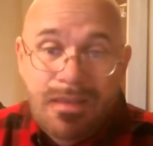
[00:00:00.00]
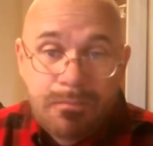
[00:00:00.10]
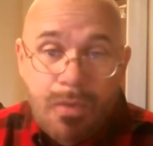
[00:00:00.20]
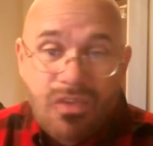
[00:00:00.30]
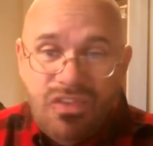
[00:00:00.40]

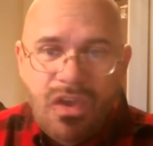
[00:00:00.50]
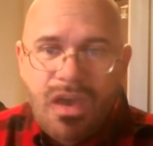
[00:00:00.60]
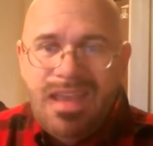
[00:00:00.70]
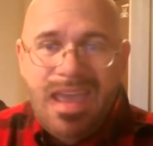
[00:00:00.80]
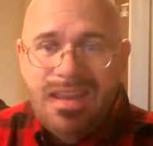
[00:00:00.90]

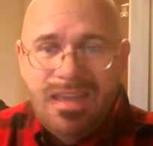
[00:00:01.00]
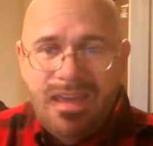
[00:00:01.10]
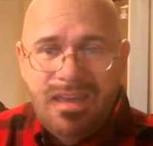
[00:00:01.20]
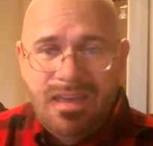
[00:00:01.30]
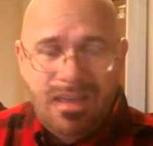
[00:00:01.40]
Marcion had
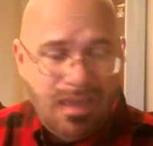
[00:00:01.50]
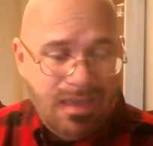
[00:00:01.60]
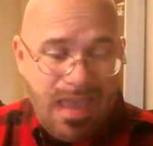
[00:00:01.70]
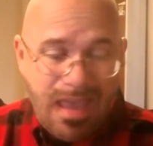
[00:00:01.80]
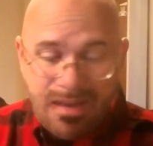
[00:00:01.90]
a
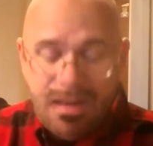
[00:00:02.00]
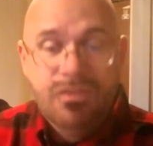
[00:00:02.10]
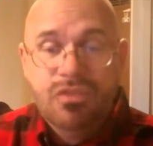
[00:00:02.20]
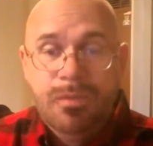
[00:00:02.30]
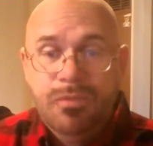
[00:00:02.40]
canon of
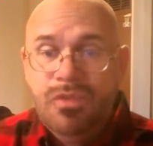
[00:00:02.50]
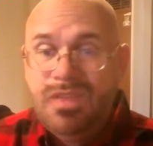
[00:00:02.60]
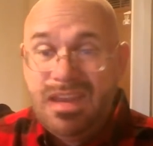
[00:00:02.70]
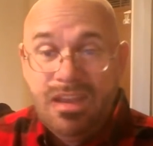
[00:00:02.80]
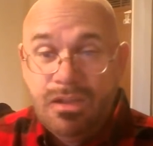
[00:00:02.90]
Scripture
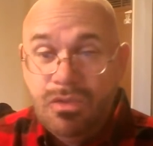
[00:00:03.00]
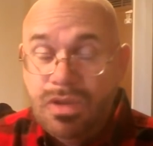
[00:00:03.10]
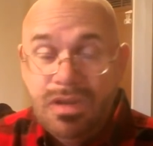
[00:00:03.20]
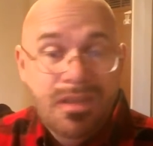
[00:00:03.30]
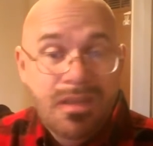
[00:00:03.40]
that included